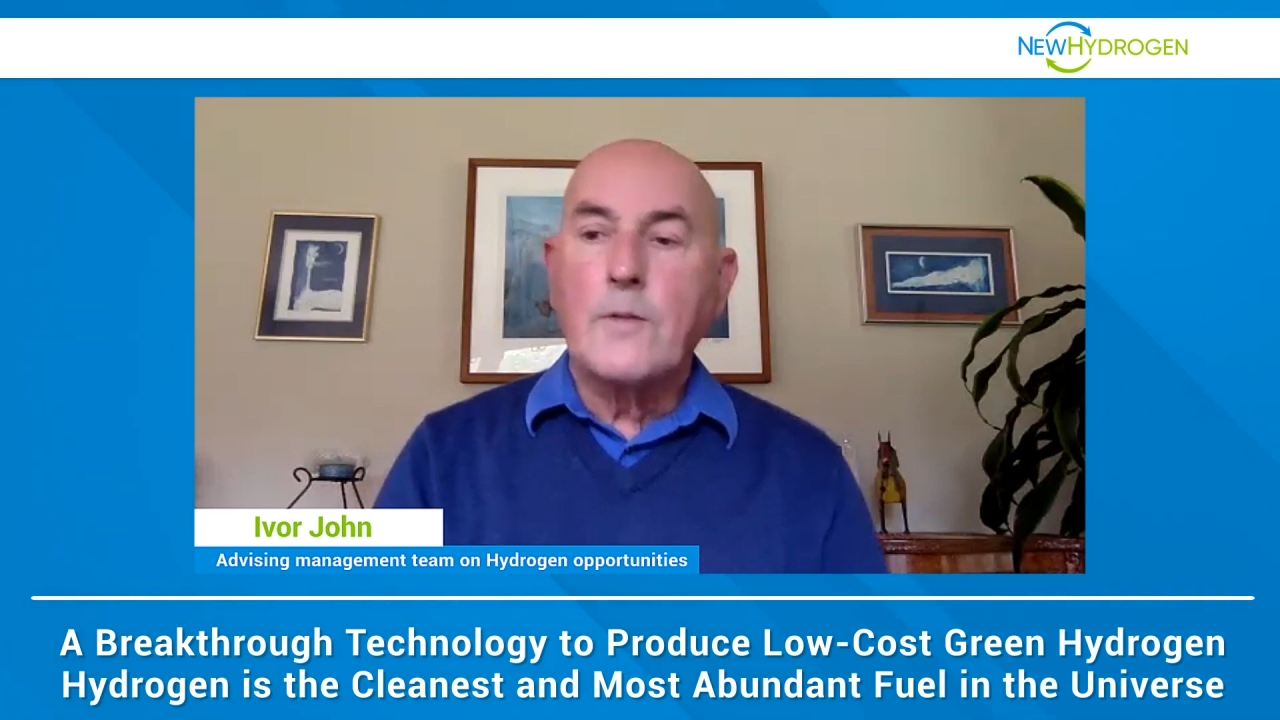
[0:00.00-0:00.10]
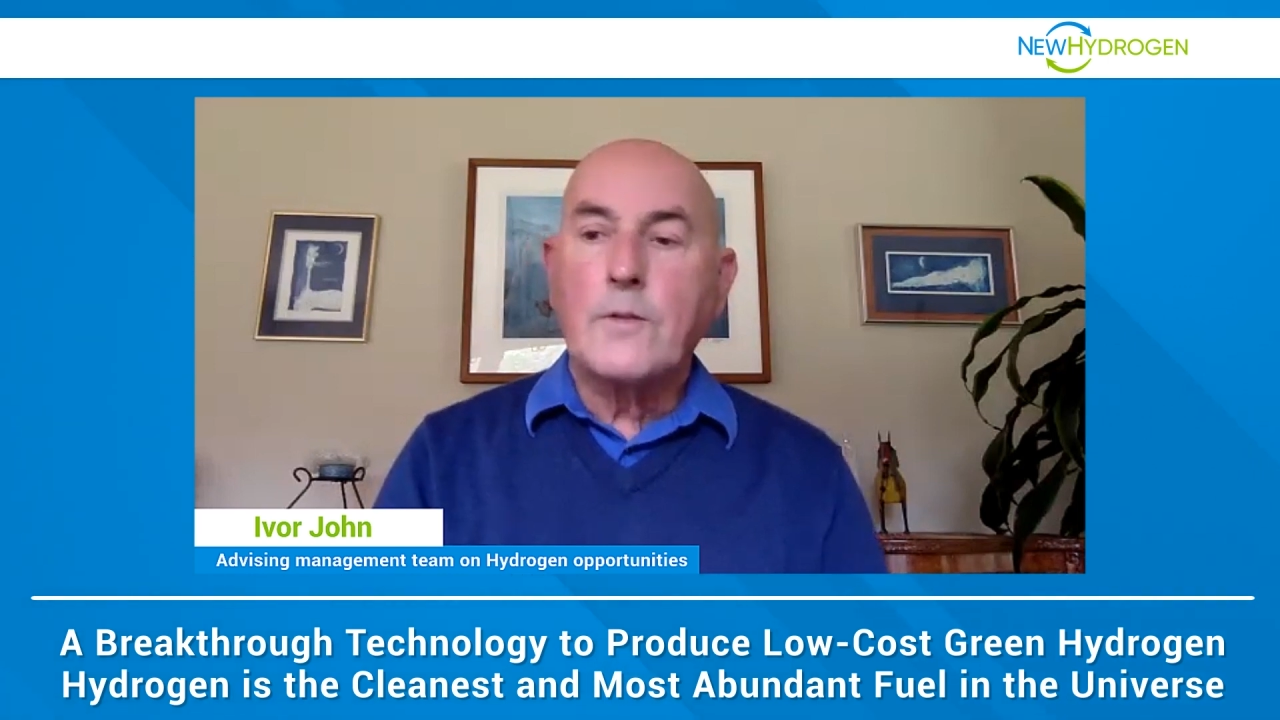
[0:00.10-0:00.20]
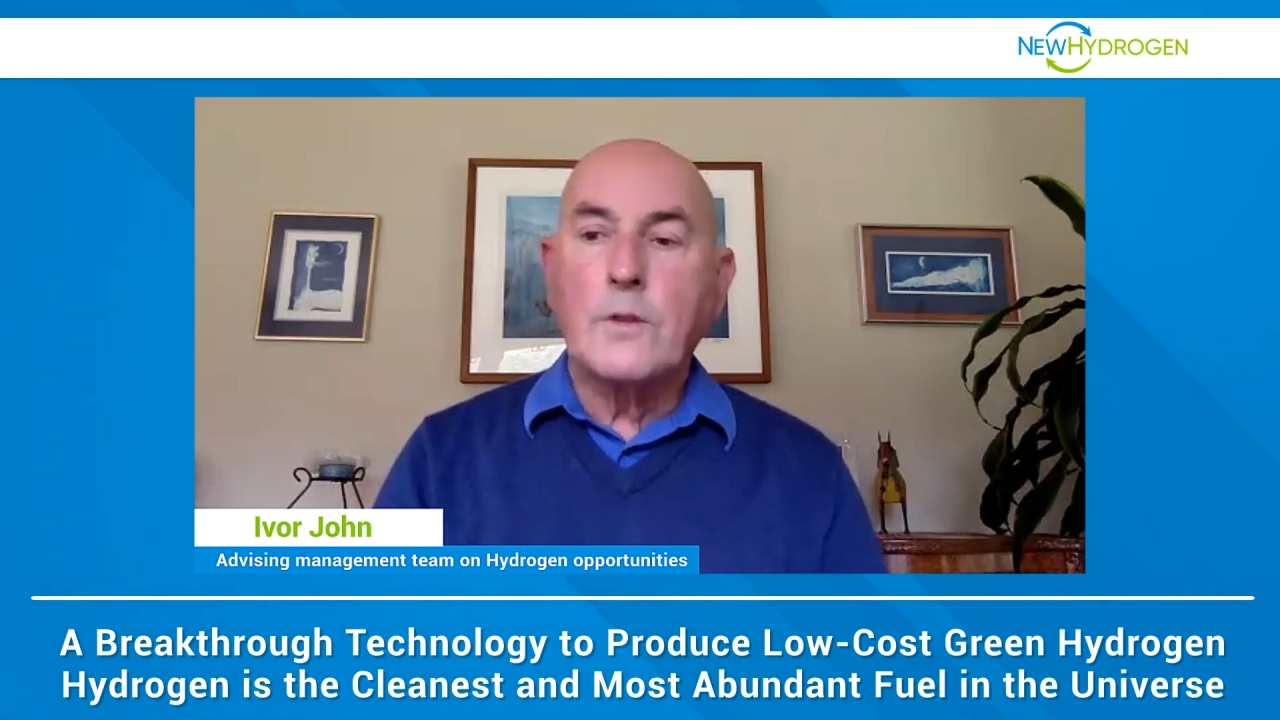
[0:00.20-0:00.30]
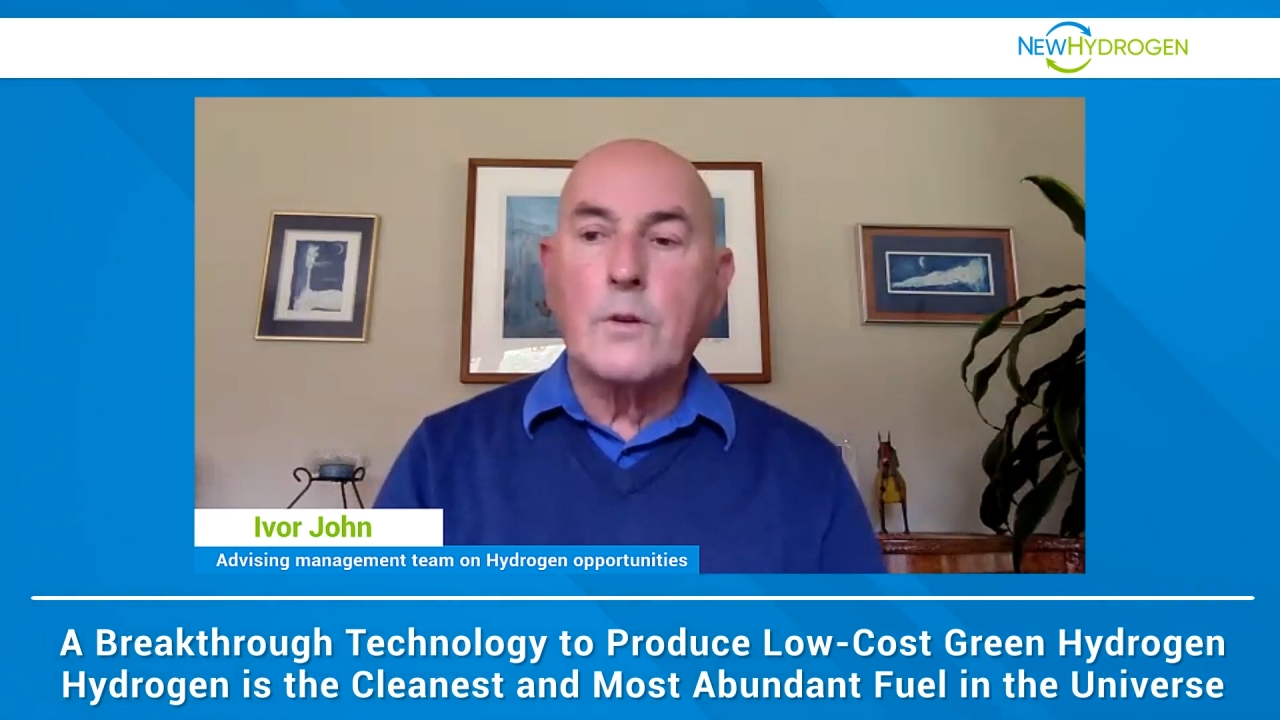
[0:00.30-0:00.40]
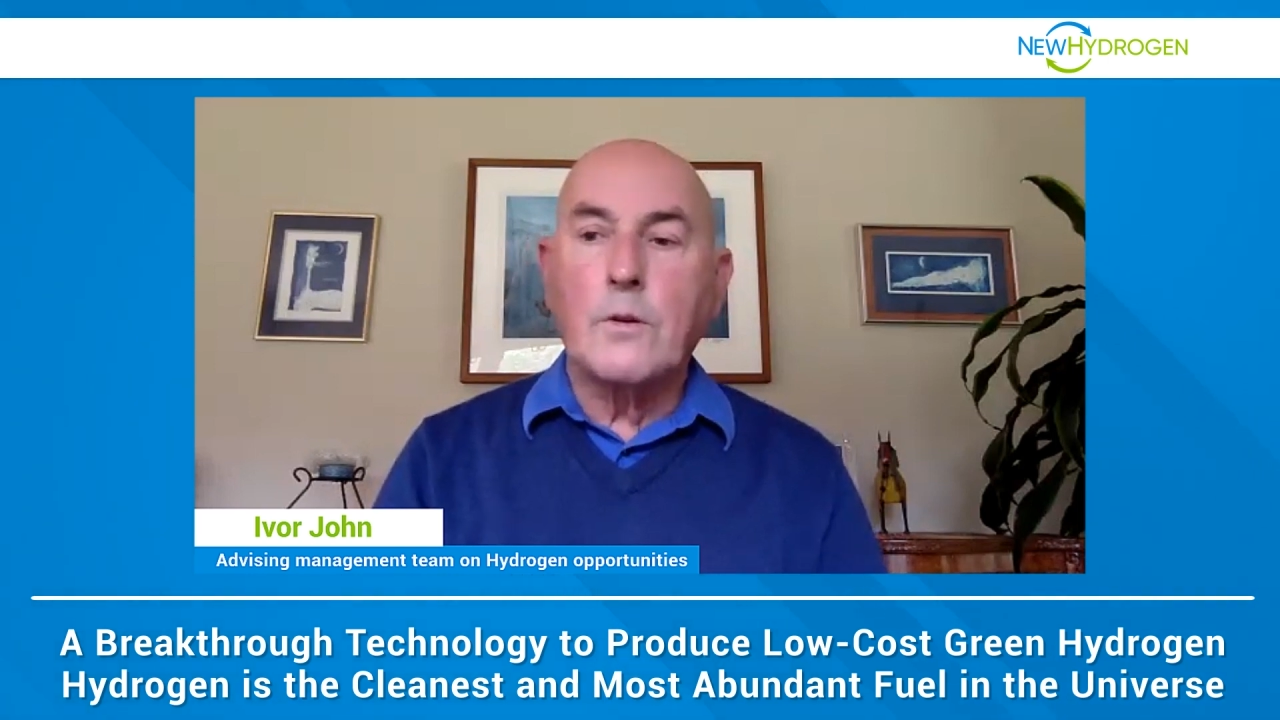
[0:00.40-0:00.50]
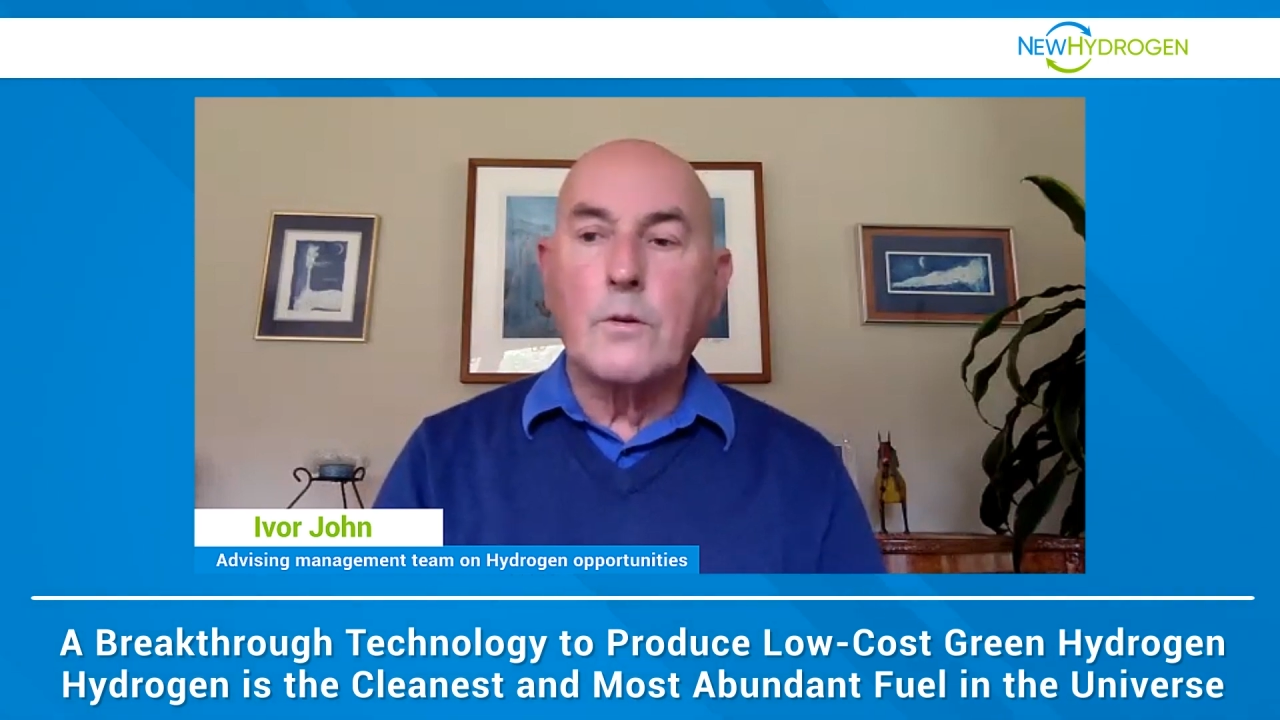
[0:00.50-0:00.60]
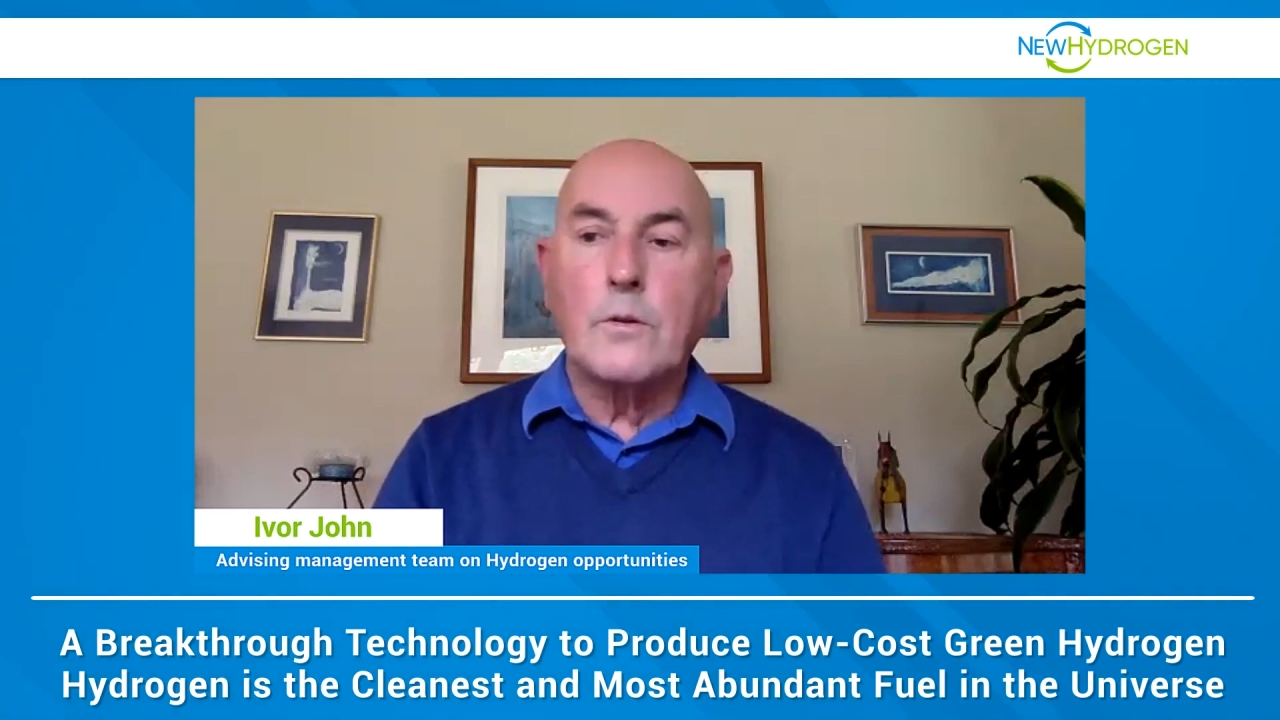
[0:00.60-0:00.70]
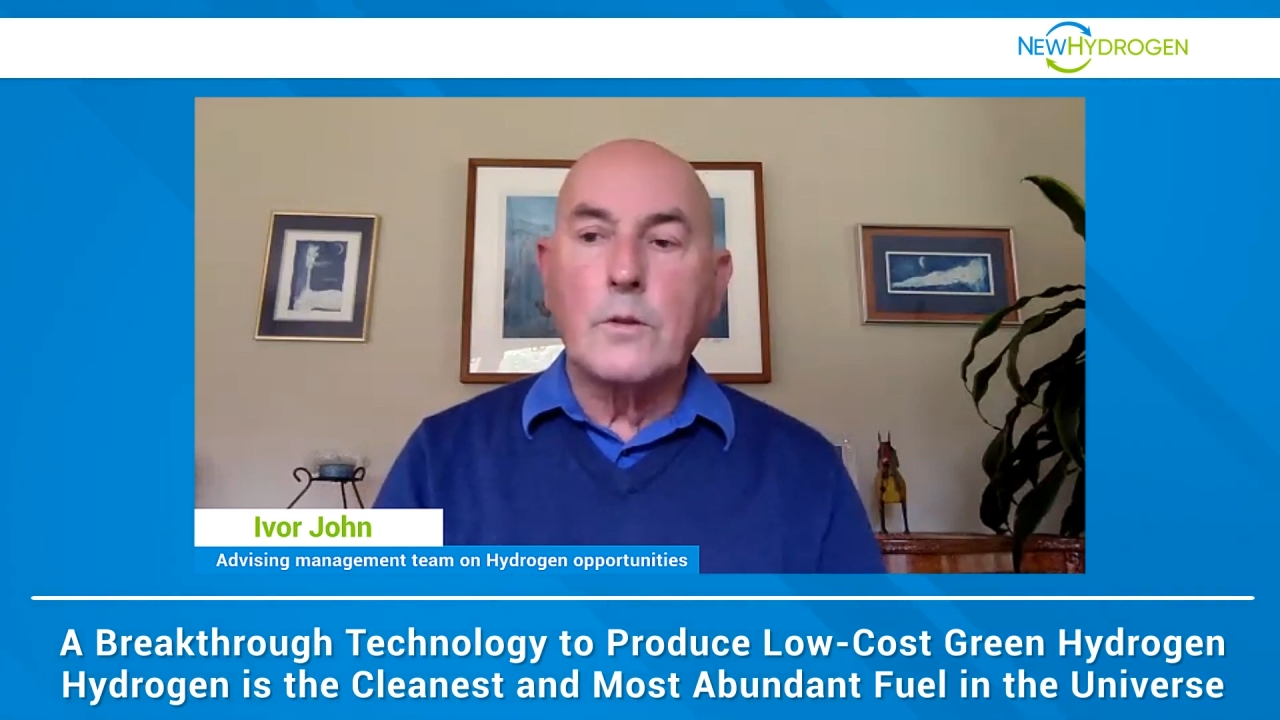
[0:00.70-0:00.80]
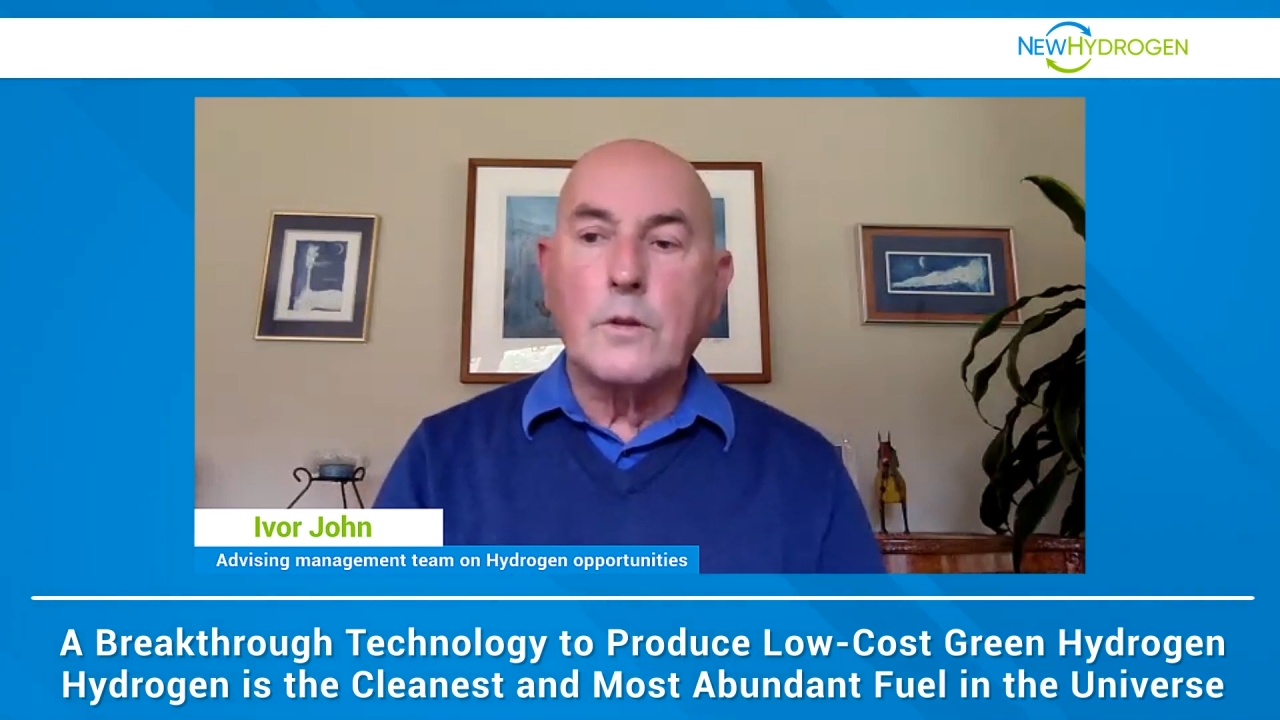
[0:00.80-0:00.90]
So